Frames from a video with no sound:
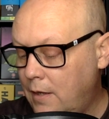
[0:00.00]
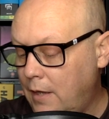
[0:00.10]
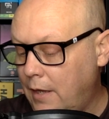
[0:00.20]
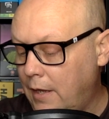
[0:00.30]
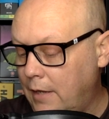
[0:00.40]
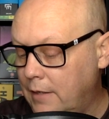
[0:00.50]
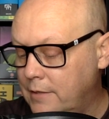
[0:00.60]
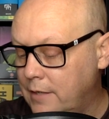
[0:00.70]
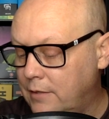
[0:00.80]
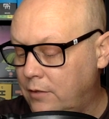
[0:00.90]
and
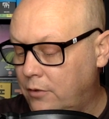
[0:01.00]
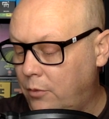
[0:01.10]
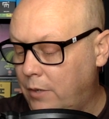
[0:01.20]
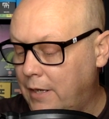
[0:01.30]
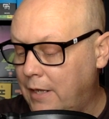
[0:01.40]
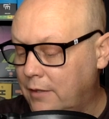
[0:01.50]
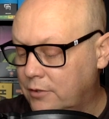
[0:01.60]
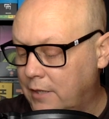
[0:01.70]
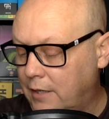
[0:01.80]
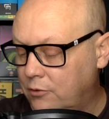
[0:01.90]
its 1931 English
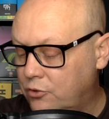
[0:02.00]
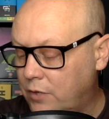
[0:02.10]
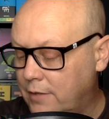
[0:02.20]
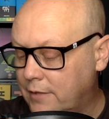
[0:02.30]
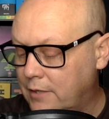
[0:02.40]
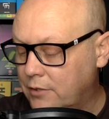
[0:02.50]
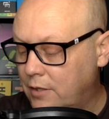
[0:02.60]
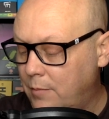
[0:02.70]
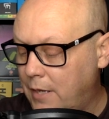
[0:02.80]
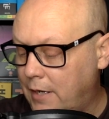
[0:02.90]
language translation,
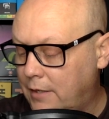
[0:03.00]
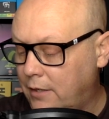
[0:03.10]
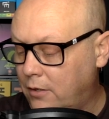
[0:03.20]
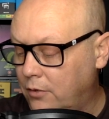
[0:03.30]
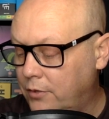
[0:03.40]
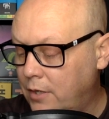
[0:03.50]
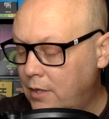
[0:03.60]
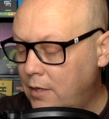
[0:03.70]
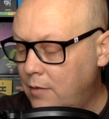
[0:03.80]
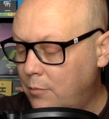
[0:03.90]
The Man I Killed
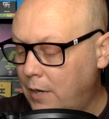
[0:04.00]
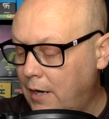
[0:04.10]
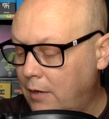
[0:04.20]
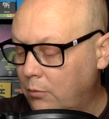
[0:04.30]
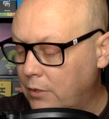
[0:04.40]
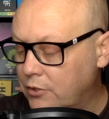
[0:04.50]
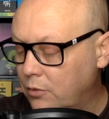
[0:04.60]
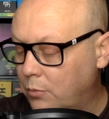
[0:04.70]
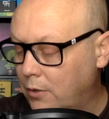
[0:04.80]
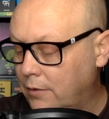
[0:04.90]
by
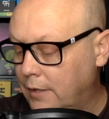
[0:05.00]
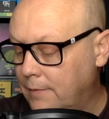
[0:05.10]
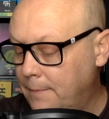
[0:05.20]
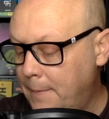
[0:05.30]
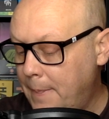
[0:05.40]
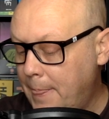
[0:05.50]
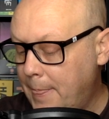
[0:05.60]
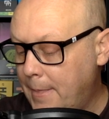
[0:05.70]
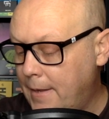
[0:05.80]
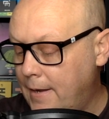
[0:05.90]
Reginald Berkeley.
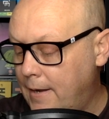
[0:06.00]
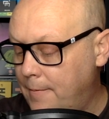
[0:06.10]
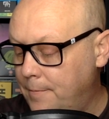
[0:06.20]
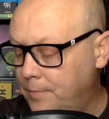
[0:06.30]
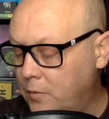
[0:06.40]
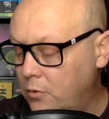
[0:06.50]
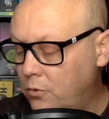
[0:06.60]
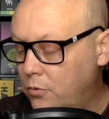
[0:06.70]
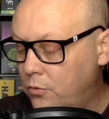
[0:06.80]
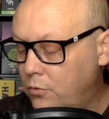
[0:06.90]
Um,
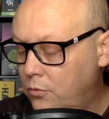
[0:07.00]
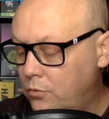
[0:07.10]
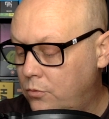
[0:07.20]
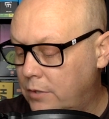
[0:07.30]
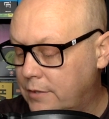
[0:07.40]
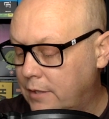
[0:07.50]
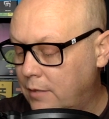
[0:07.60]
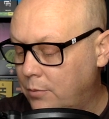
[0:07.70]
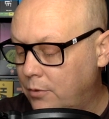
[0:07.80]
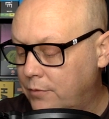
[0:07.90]
new, let's see,
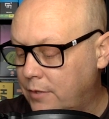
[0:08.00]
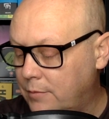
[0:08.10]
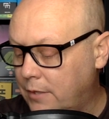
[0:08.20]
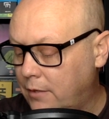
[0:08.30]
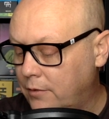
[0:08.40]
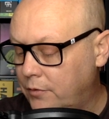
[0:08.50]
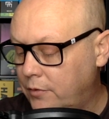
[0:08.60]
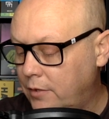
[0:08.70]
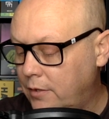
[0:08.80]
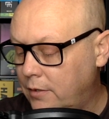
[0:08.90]
improved subtitles.
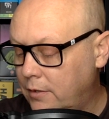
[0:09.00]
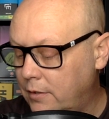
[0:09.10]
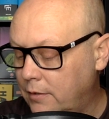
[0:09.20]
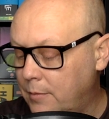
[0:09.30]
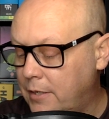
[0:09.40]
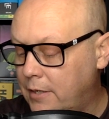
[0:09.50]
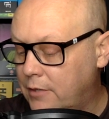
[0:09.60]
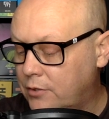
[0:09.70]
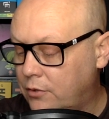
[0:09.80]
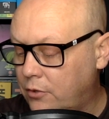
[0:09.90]
Limited
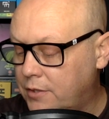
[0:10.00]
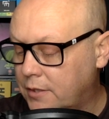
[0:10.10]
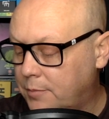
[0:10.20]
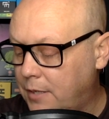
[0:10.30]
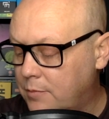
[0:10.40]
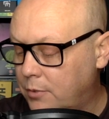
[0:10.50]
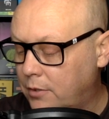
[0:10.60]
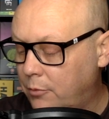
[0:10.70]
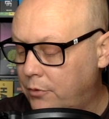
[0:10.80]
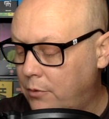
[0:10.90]
edition 36 page
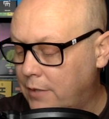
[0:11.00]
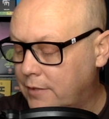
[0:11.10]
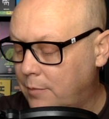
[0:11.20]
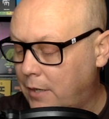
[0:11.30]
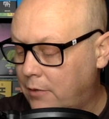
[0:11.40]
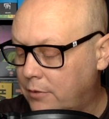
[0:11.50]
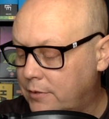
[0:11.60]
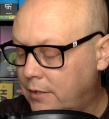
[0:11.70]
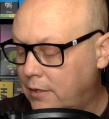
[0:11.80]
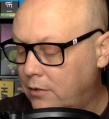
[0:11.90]
booklet with new essay by Christina